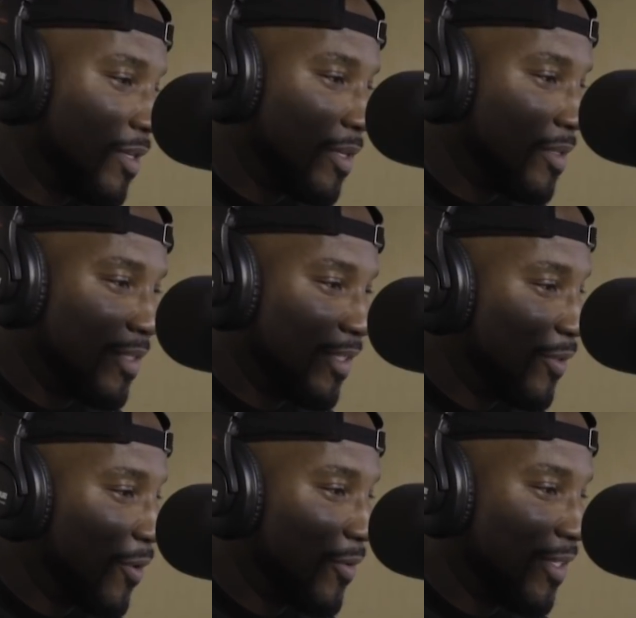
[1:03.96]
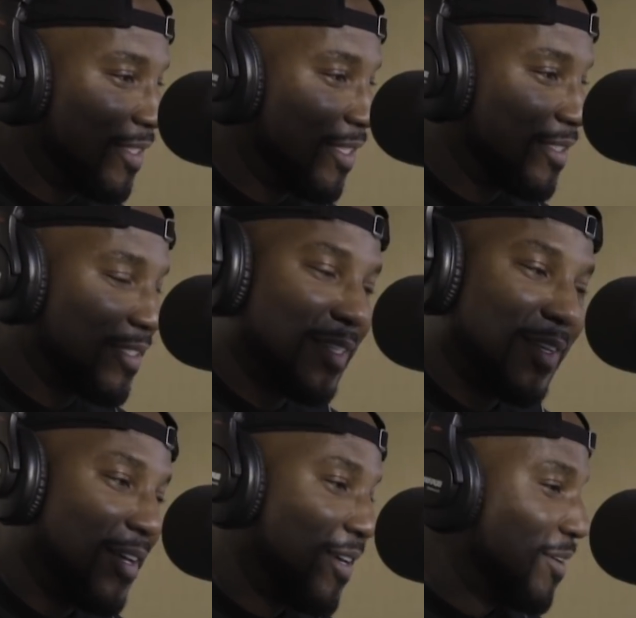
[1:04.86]
he's
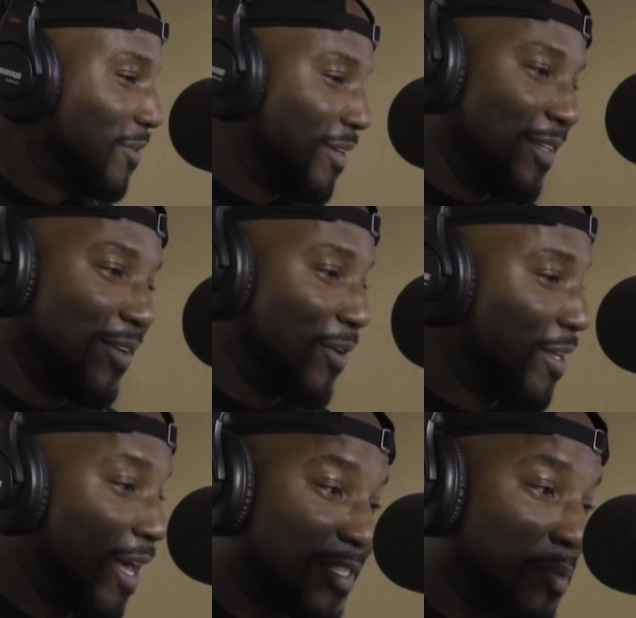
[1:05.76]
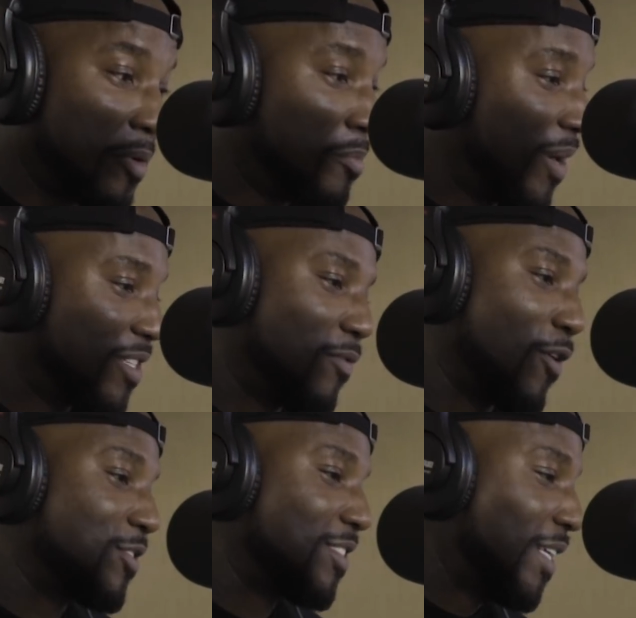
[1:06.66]
he got some of the best
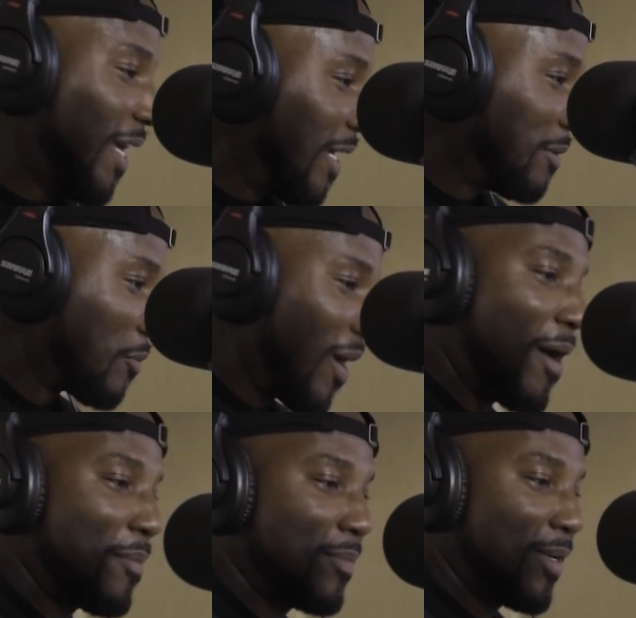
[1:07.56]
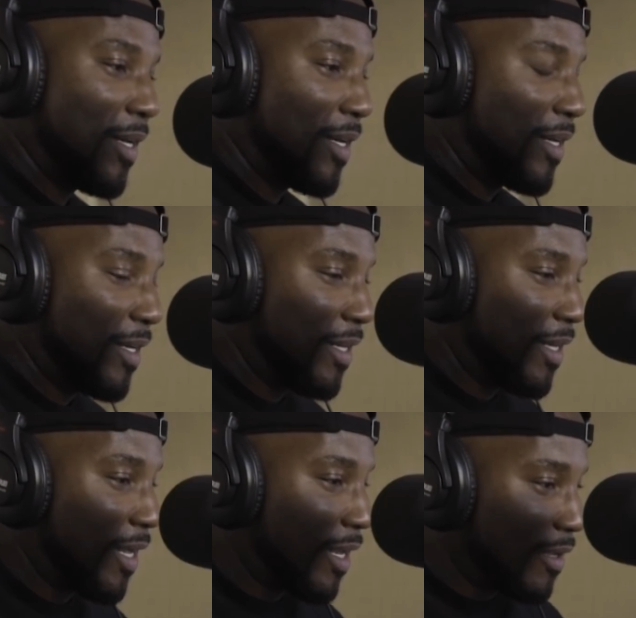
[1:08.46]
verses in rap,
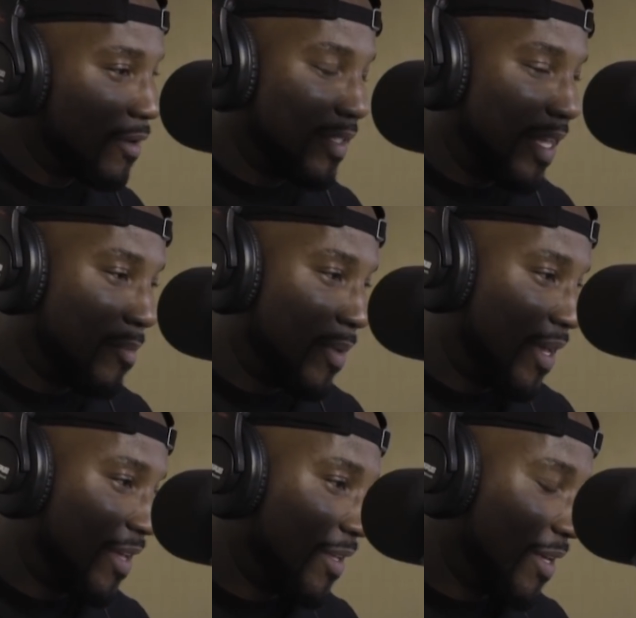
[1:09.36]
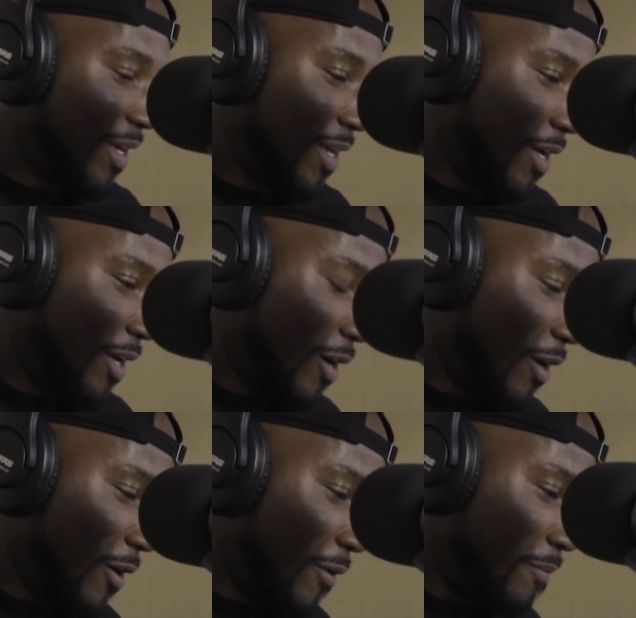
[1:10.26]
and I love that, man.
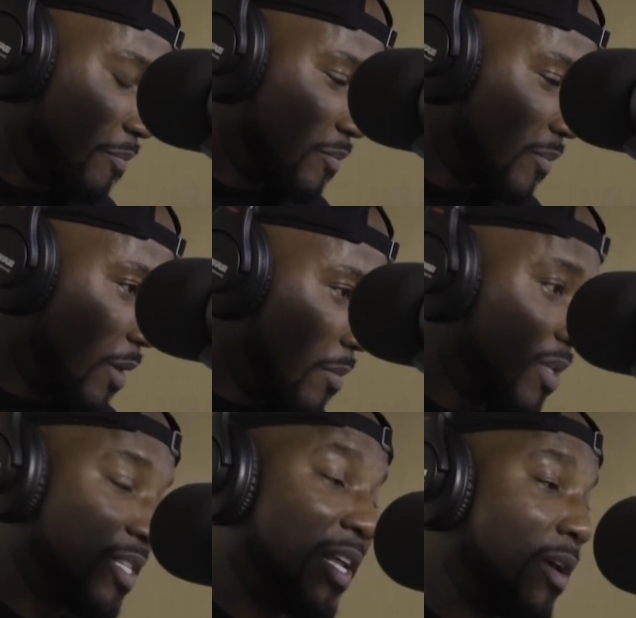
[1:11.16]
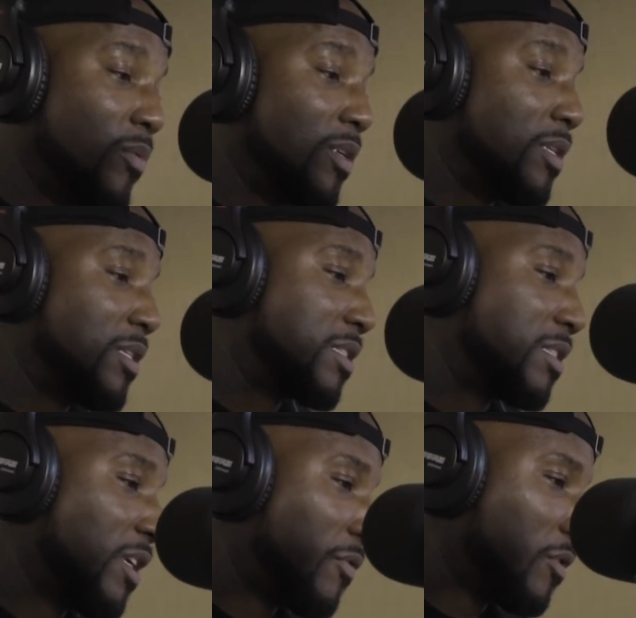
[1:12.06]
Um, but today this is
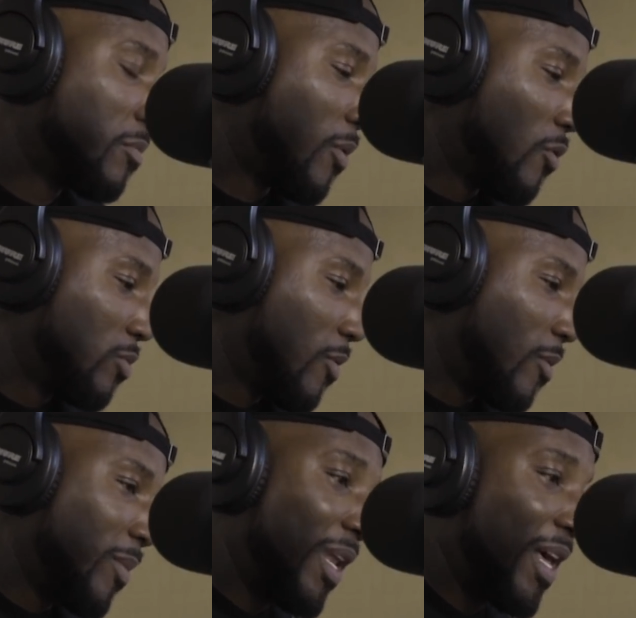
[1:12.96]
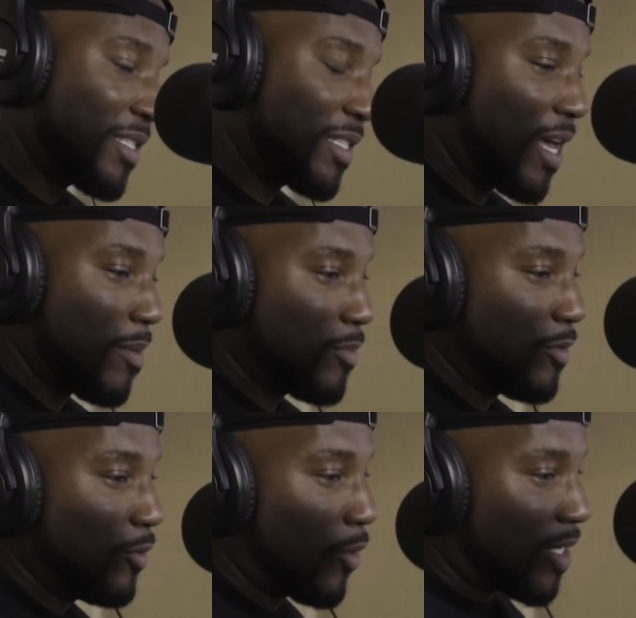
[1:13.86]
a different approach, bro. I mean, the last time
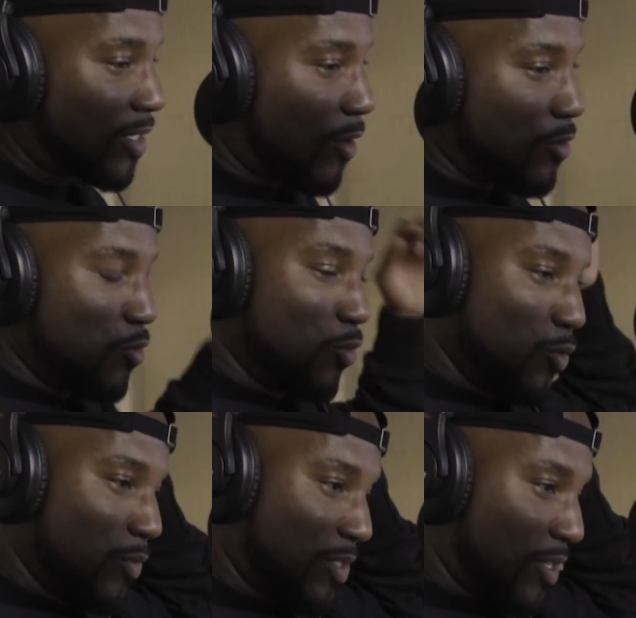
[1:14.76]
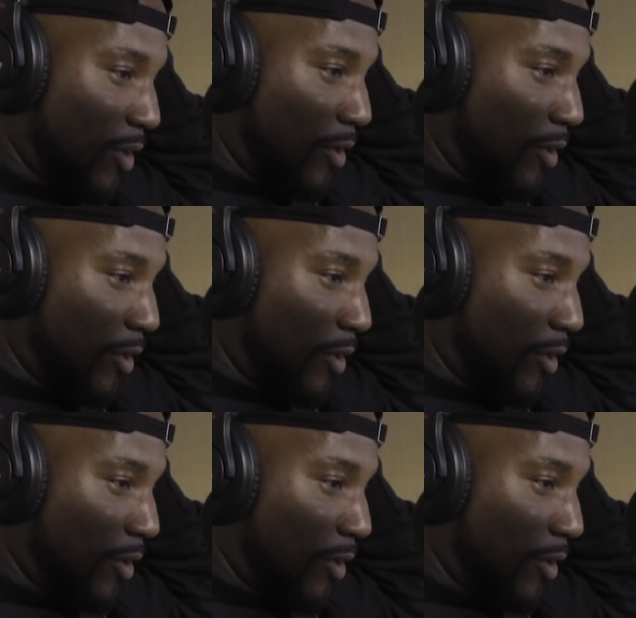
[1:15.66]
I saw you, you was